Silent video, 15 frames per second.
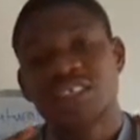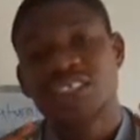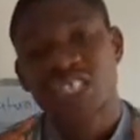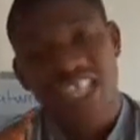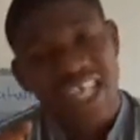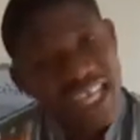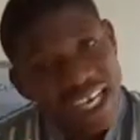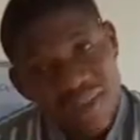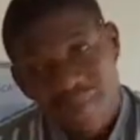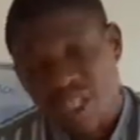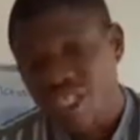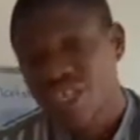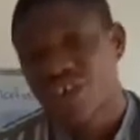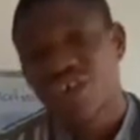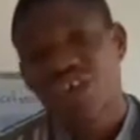genetic
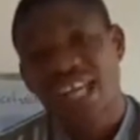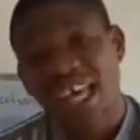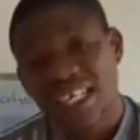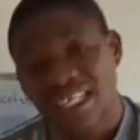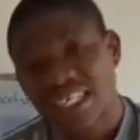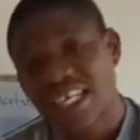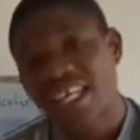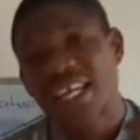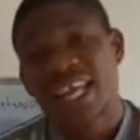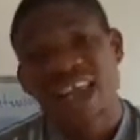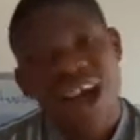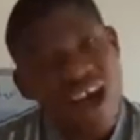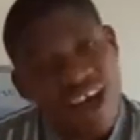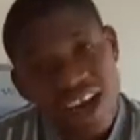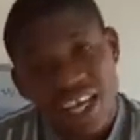material like DNA,
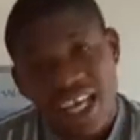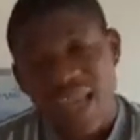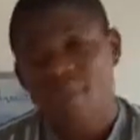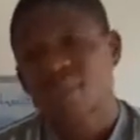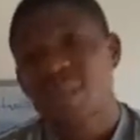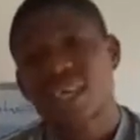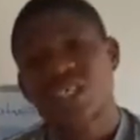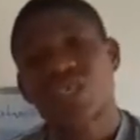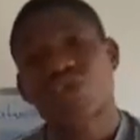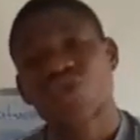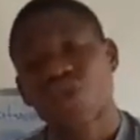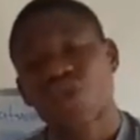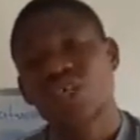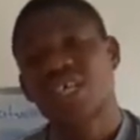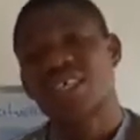RNA. It plays a
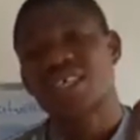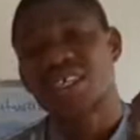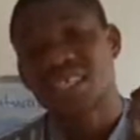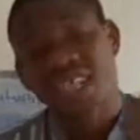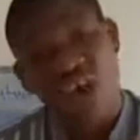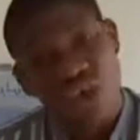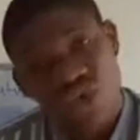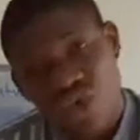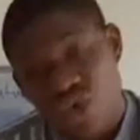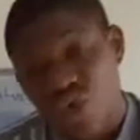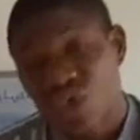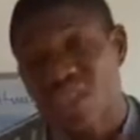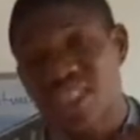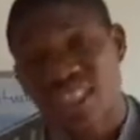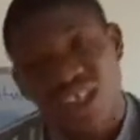role in cell
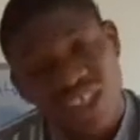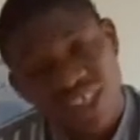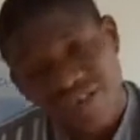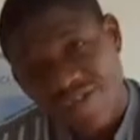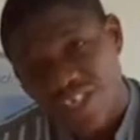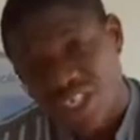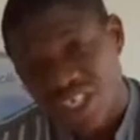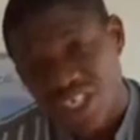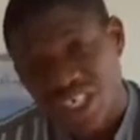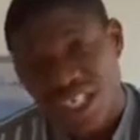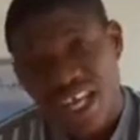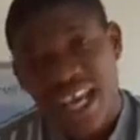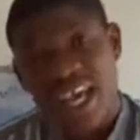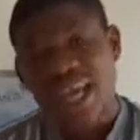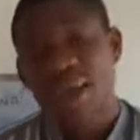growth, cell
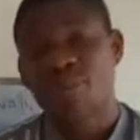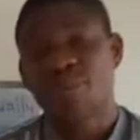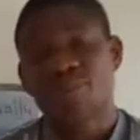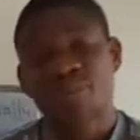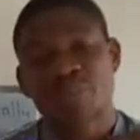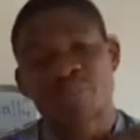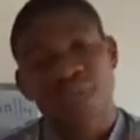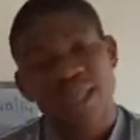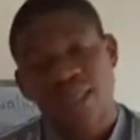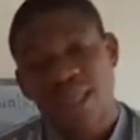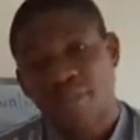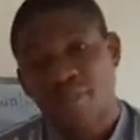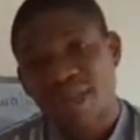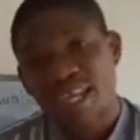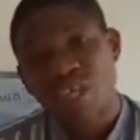division.
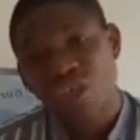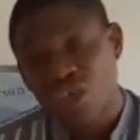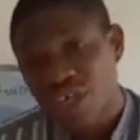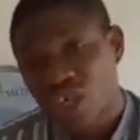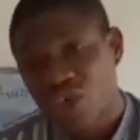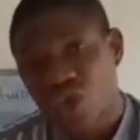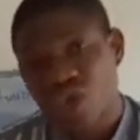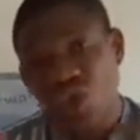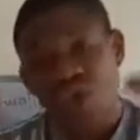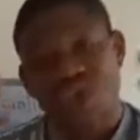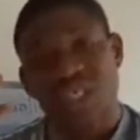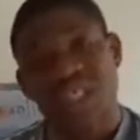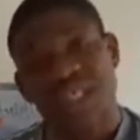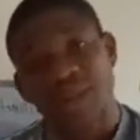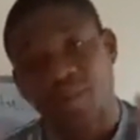It plays critical
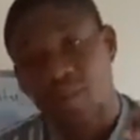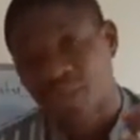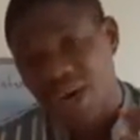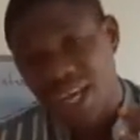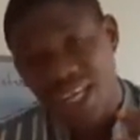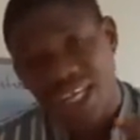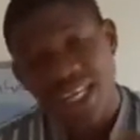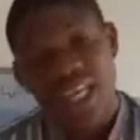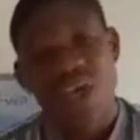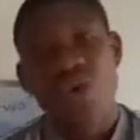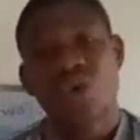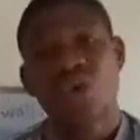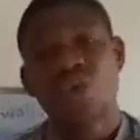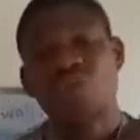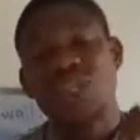roles in the brain
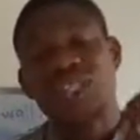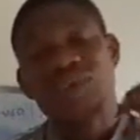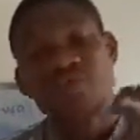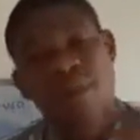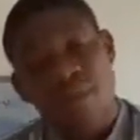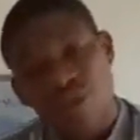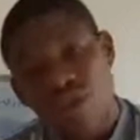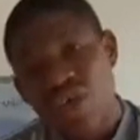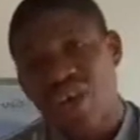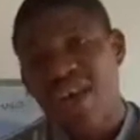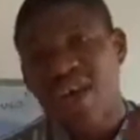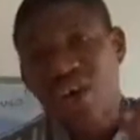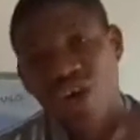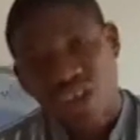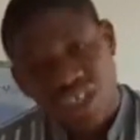with memory
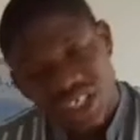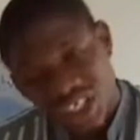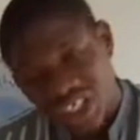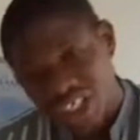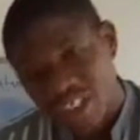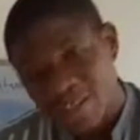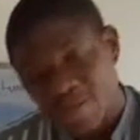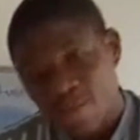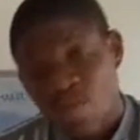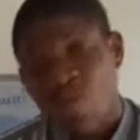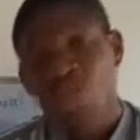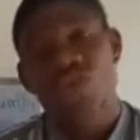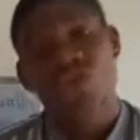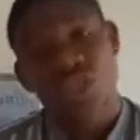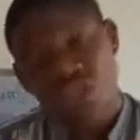and cognition,
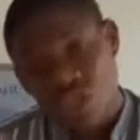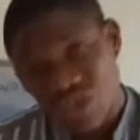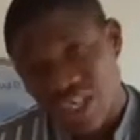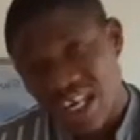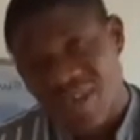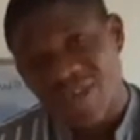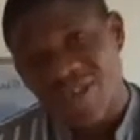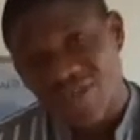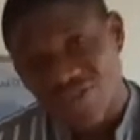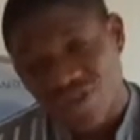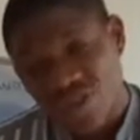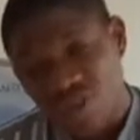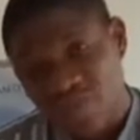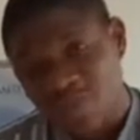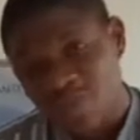just to name a
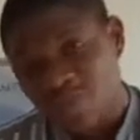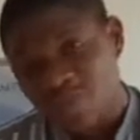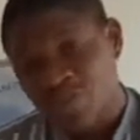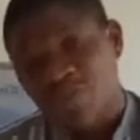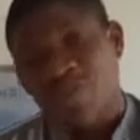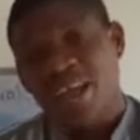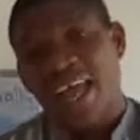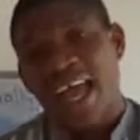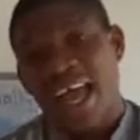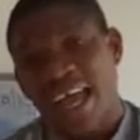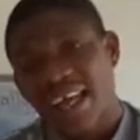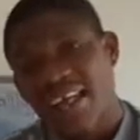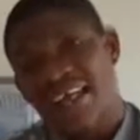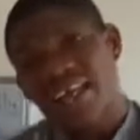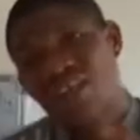few. And